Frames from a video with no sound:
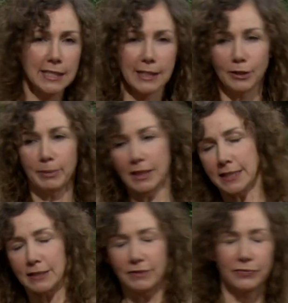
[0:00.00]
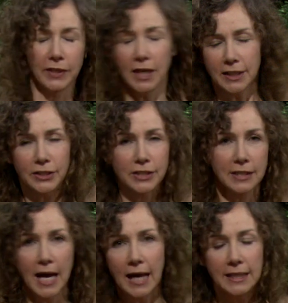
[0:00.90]
It'll be lots of different colors and
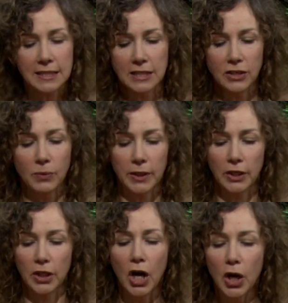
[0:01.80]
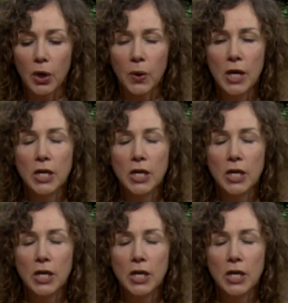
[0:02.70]
the eye doesn't know where to go.